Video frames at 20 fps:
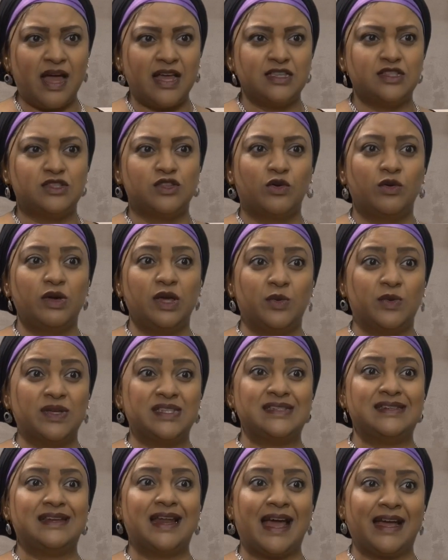as though he
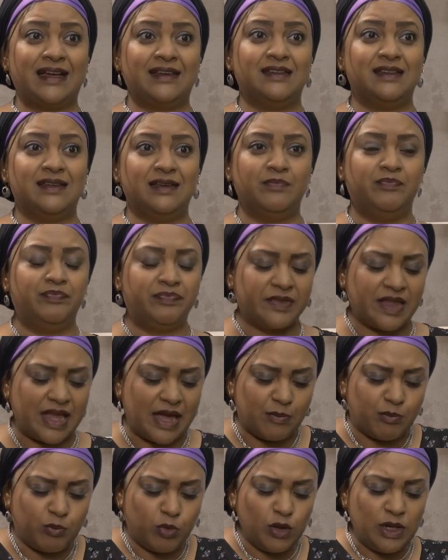was in agony,
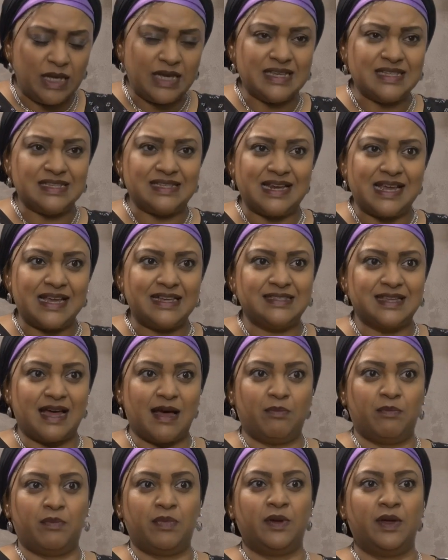kept pulling his legs
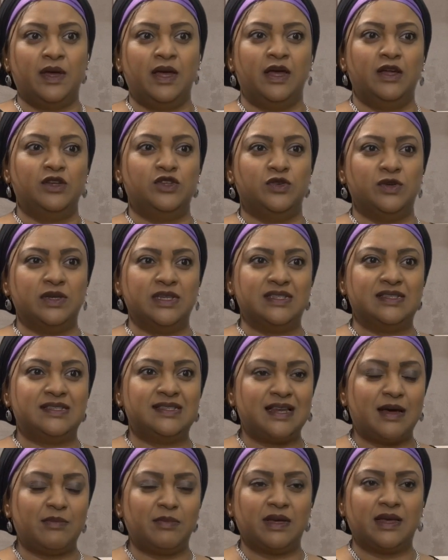up to his
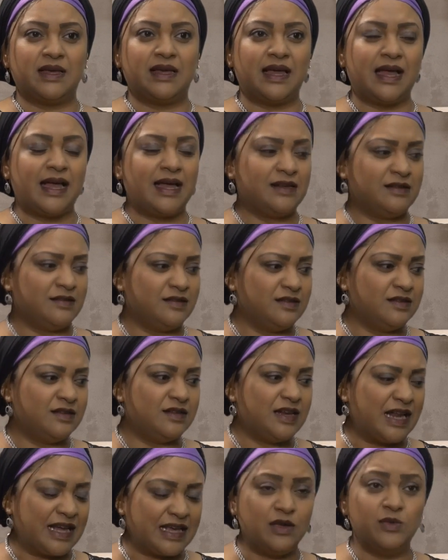stomach,
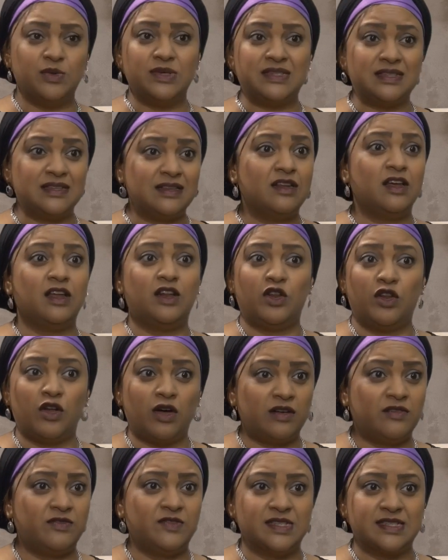and like he was in a
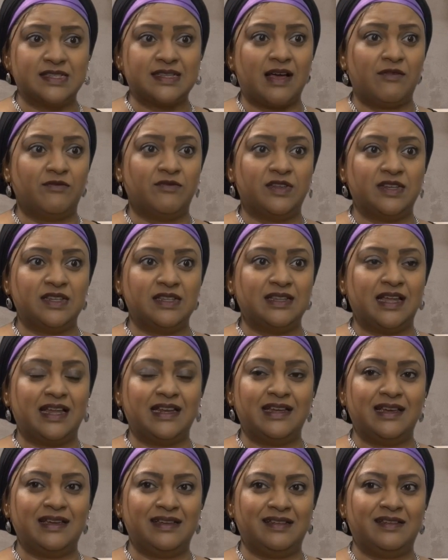lot of discomfort in
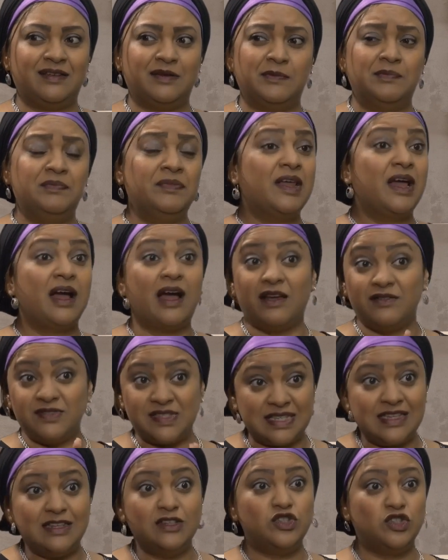that area. I've
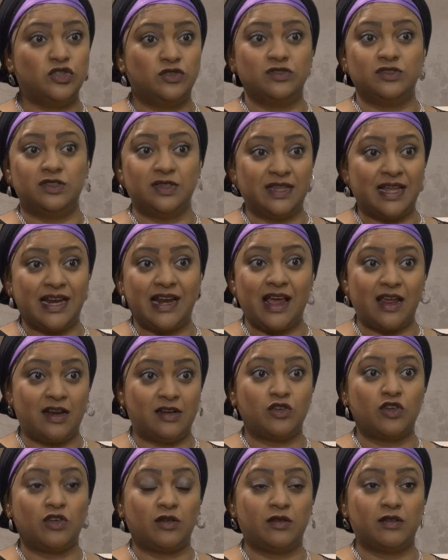seen children that had
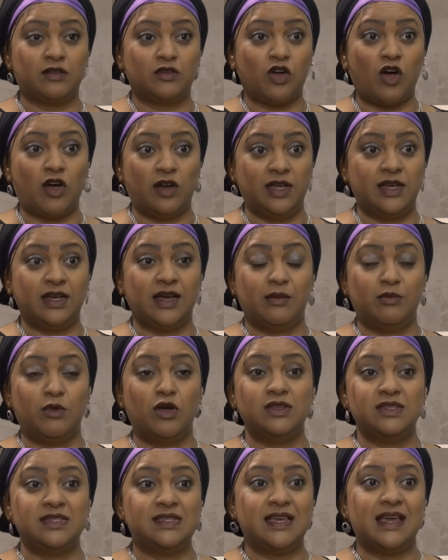colic. I'm
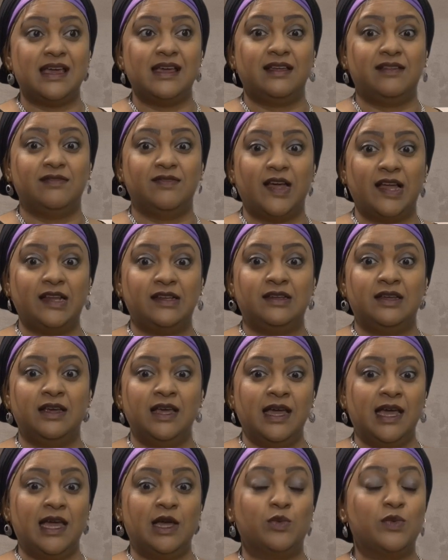not saying that
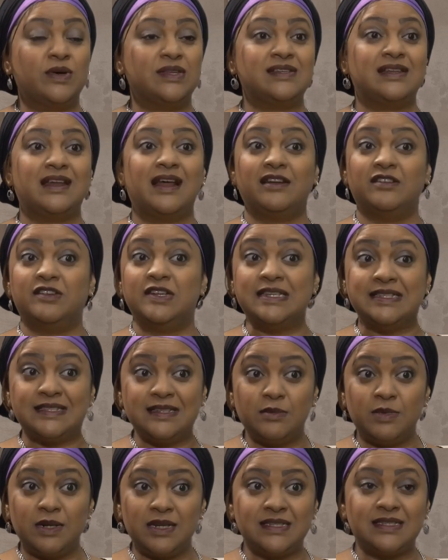it was an
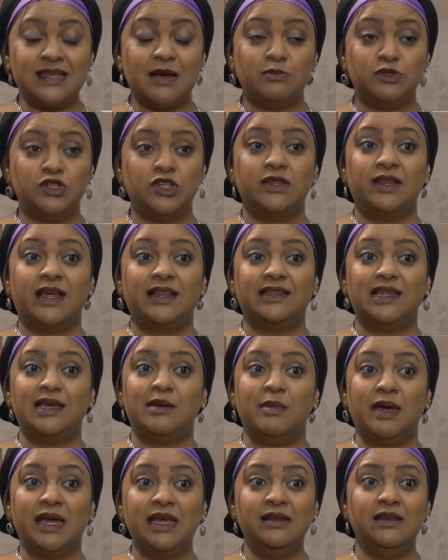unreasonable assumption that they
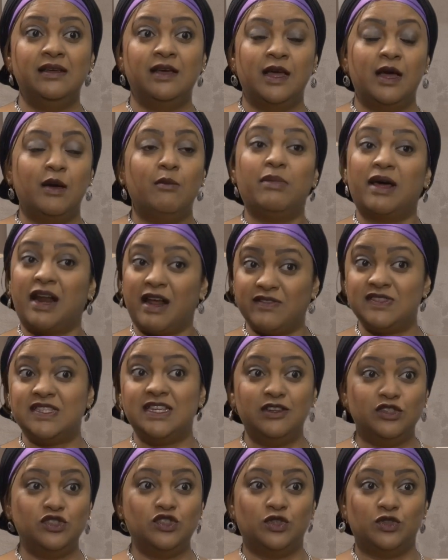made, but I've
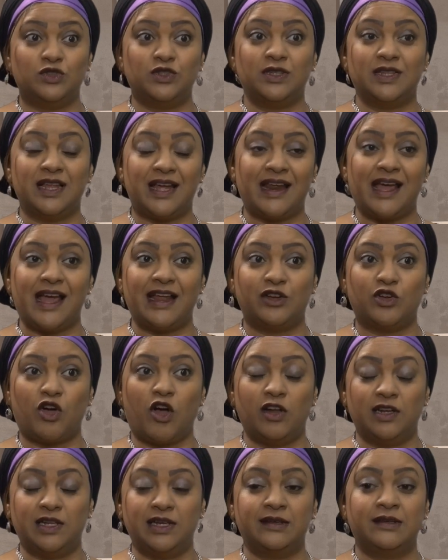seen children that had
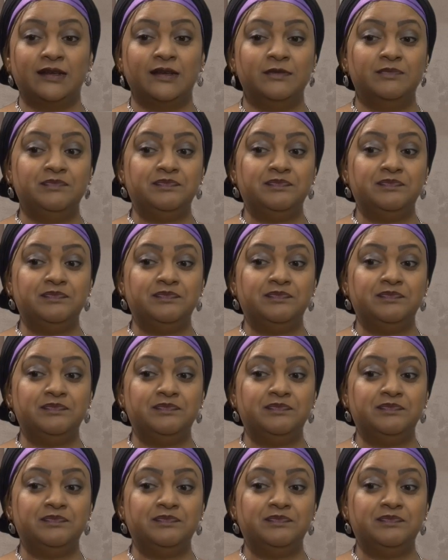colic.